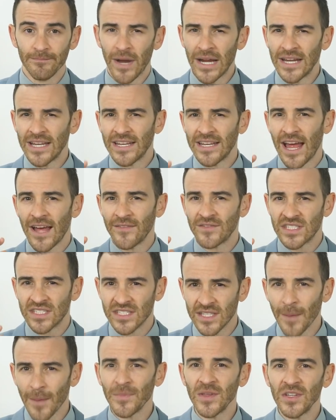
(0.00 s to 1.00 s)
Might it have
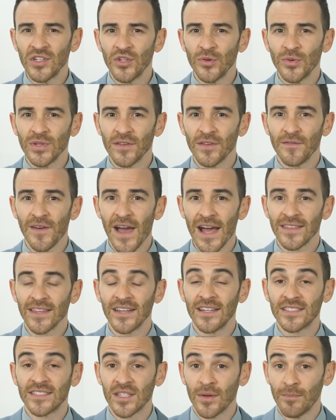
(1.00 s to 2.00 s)
something to do with the fact
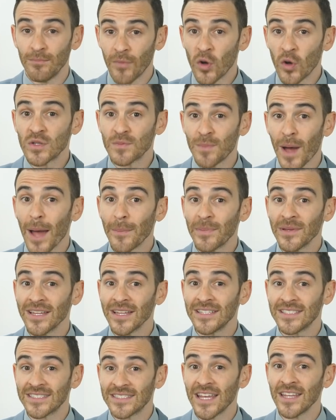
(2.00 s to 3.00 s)
that it's the most
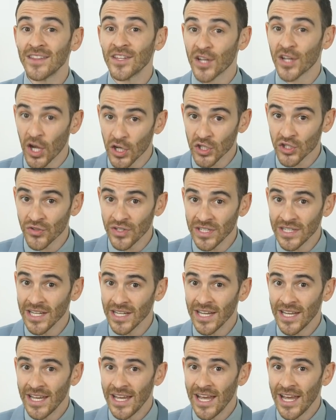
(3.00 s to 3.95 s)
populated state in the country?